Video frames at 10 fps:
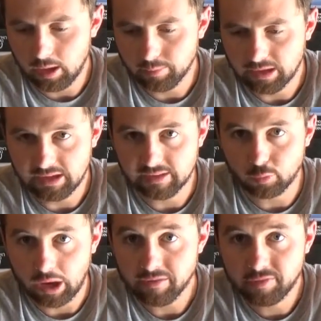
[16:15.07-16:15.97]
getting in
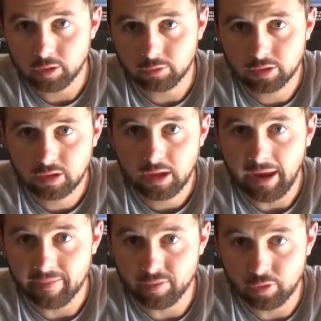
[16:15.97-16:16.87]
the right field,
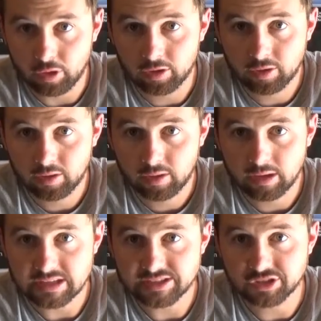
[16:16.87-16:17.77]
and third
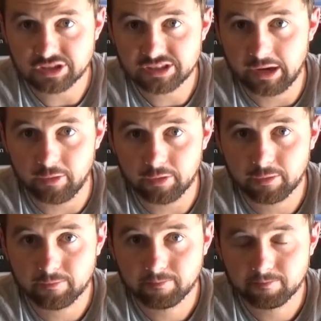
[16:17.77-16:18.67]
is your sound.
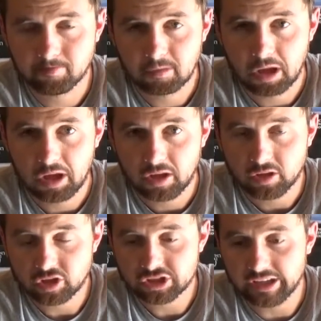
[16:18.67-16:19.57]

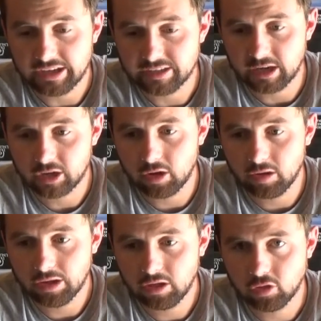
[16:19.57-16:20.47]
Just like duck
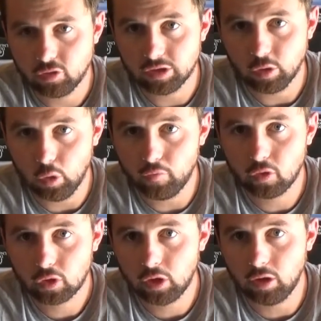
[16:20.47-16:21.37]
calling, you can
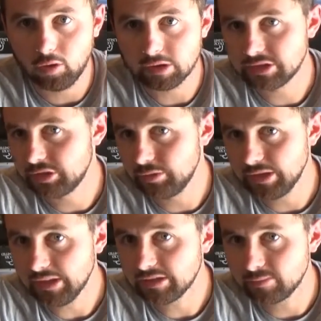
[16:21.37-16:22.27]
overcall on snow
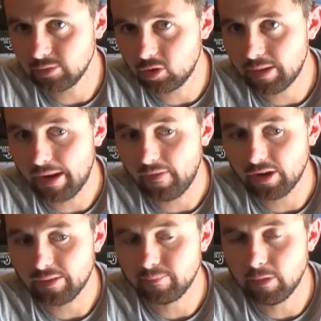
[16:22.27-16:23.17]
geese and blow them out of there.
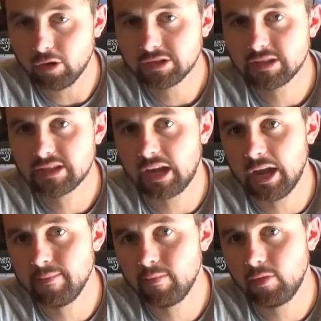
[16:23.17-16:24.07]
Most of the
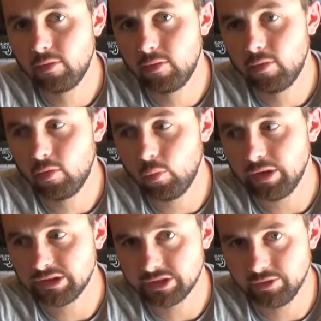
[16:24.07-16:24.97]
time,
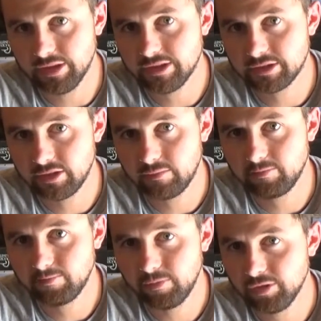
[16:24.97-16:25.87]
when snow geese,
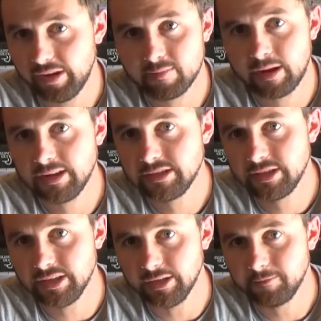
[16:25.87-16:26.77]
everybody's
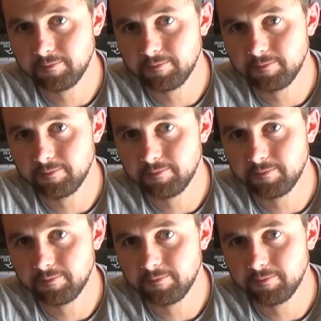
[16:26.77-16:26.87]
seen it.